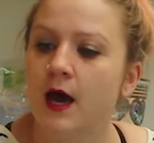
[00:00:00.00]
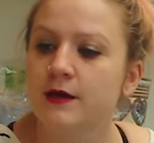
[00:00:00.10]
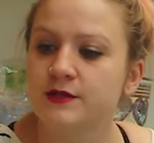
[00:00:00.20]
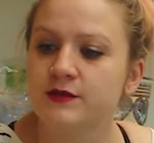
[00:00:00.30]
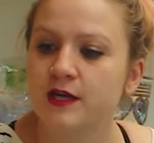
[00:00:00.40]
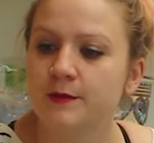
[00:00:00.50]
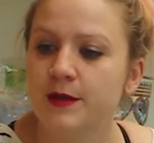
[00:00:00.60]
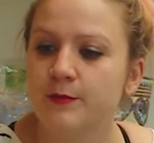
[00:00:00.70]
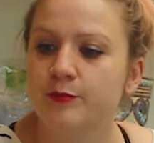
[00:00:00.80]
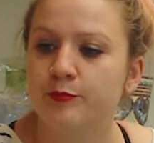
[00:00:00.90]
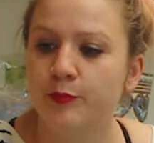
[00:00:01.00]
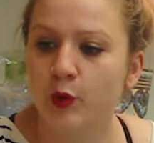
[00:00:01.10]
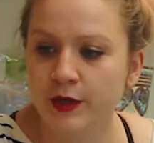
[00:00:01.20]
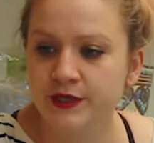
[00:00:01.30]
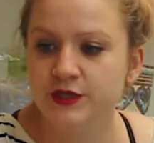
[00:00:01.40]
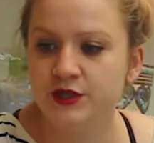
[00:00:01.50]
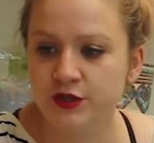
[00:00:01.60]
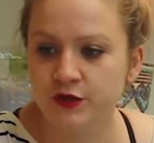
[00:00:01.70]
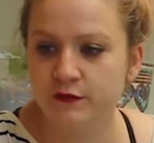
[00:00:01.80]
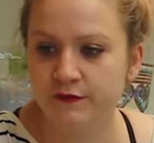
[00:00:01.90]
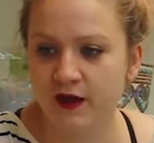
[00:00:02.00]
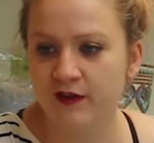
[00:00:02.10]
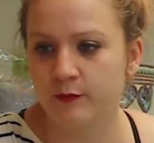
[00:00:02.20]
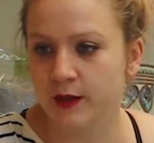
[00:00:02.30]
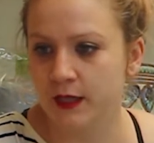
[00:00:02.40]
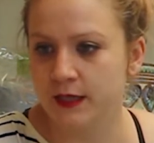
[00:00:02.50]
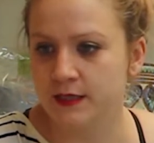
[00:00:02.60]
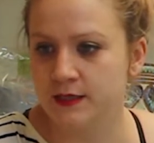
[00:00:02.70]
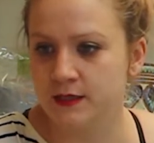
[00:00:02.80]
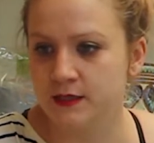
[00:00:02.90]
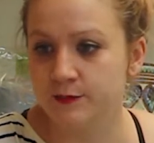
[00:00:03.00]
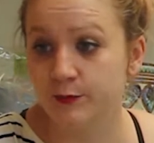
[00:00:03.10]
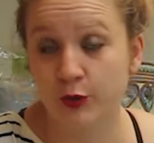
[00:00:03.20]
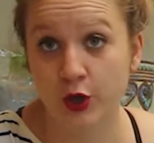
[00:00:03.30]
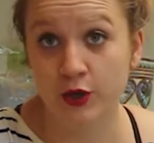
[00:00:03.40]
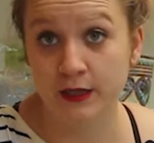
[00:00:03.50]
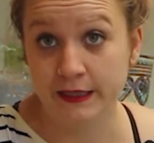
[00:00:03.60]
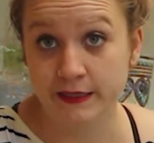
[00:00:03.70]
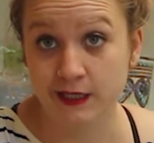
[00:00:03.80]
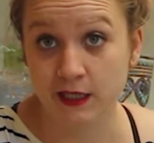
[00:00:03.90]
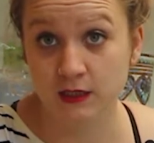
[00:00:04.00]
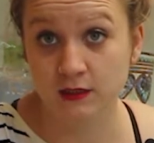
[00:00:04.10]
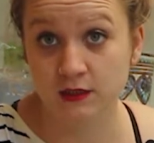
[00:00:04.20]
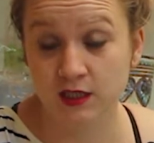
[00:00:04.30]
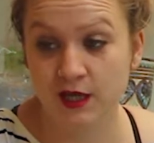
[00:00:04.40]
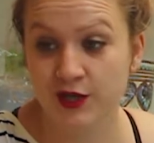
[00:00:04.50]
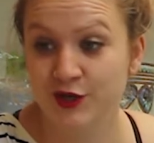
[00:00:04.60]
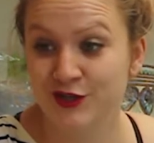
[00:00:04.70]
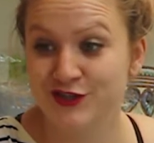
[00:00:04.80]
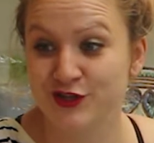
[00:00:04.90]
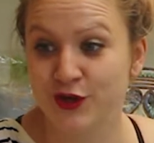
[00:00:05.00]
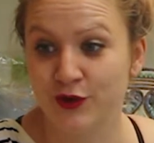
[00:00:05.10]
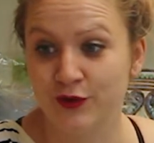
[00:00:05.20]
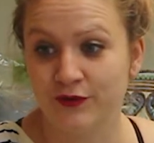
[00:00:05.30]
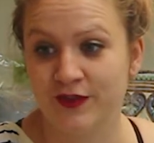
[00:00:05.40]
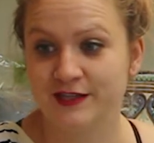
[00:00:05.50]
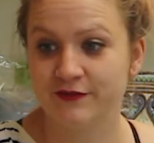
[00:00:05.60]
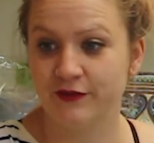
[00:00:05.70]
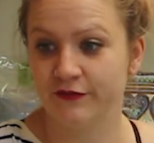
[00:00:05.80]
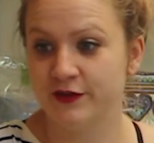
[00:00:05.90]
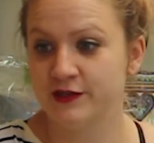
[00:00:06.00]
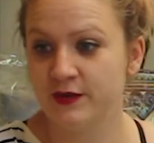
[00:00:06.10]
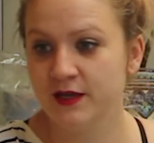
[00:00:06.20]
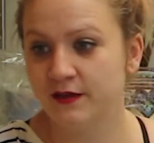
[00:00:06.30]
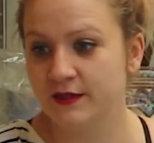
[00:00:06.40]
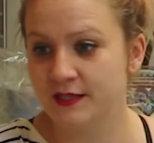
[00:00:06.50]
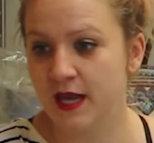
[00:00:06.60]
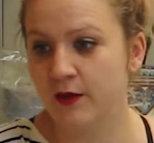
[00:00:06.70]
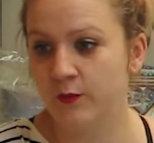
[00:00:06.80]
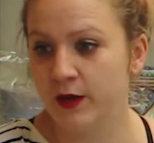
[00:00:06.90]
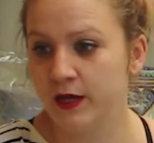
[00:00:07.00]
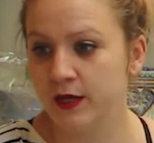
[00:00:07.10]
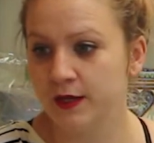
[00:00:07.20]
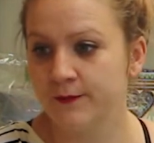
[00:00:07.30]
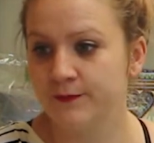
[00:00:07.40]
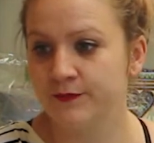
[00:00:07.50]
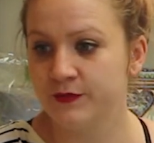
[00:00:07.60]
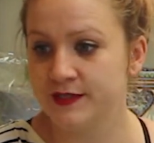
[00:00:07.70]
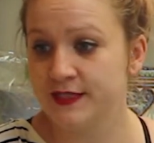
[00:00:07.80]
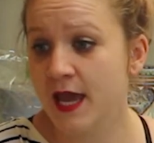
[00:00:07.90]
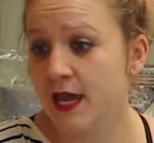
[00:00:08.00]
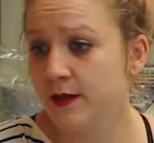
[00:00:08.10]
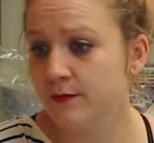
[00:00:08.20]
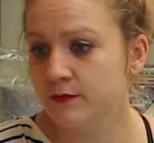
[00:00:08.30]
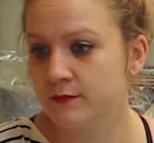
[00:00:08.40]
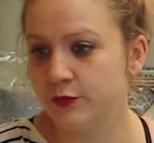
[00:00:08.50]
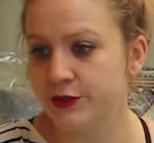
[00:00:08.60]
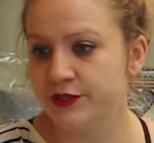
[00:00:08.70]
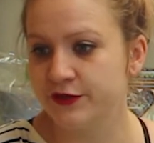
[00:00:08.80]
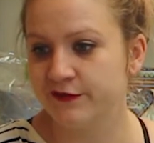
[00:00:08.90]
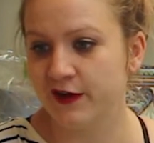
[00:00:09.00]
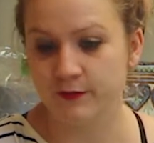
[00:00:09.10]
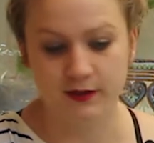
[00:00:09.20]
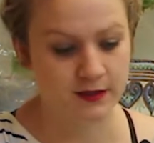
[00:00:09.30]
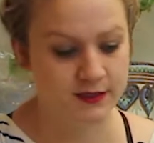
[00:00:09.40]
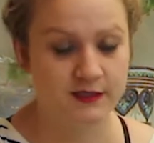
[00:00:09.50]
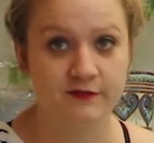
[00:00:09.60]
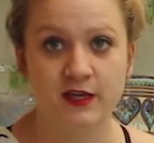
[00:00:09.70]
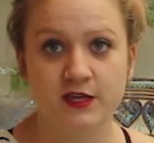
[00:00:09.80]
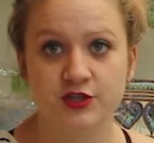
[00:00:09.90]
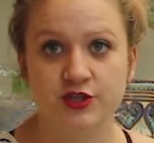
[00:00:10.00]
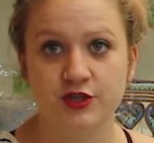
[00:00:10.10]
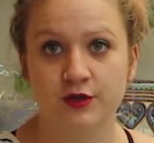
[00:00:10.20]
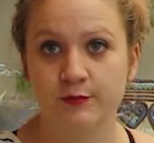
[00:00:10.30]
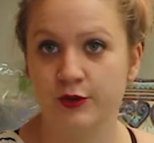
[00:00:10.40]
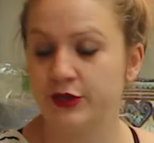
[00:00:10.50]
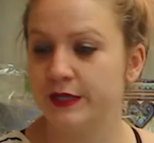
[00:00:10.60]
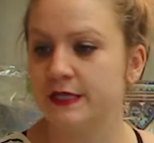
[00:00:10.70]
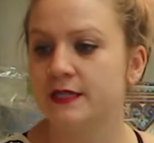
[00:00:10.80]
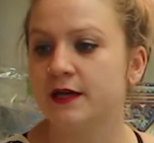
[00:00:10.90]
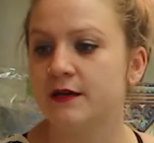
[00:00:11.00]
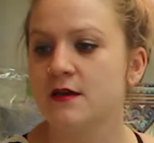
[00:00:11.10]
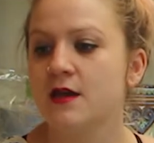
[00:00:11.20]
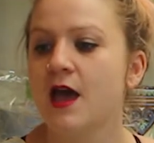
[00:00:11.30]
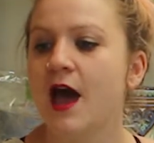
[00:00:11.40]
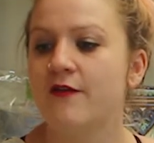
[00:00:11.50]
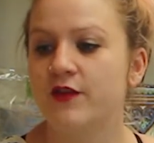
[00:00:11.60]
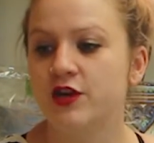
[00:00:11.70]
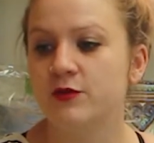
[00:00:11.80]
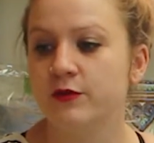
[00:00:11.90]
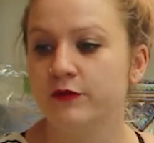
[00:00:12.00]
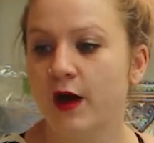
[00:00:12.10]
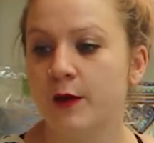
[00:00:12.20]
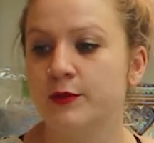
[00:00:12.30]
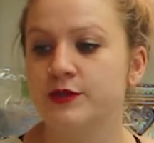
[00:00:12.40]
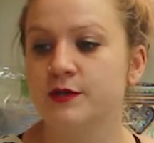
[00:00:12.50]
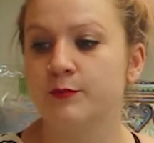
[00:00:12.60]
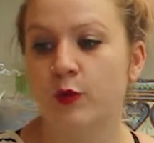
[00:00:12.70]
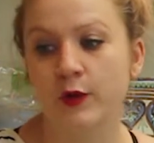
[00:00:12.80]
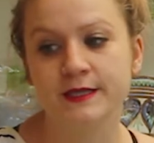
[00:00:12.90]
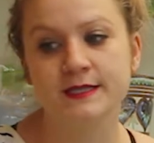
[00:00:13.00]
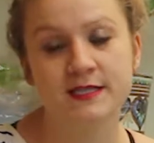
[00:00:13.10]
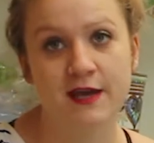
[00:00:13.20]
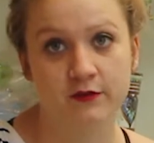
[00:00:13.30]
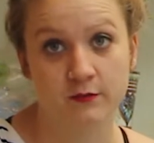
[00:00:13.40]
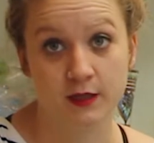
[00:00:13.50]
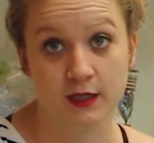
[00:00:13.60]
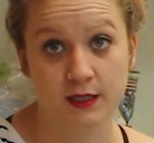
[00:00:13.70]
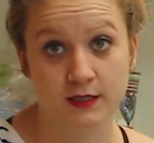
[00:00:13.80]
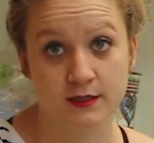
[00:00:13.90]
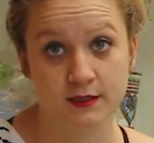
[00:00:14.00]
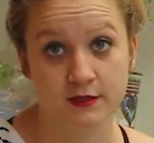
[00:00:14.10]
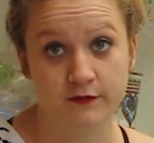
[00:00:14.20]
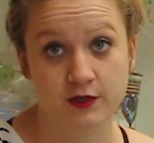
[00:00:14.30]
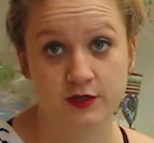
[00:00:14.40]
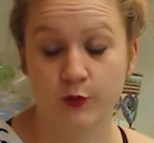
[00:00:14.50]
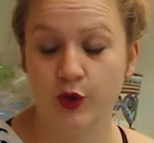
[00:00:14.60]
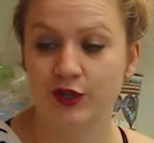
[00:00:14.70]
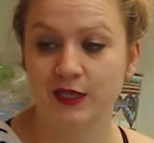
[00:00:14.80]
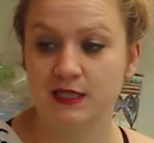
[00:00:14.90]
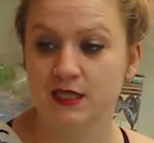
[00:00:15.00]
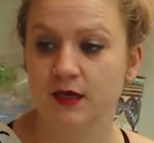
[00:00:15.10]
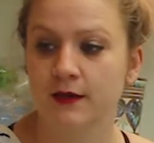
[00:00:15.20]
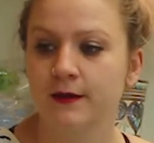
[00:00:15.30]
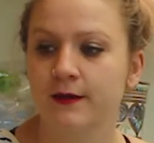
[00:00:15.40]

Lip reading: So it's going to be 0.25 milliliters per litre. So that's for the first week. The second week, the same, 0.25 milliliters of each per litre. And then you move up to 0.7 milliliters of each per litre.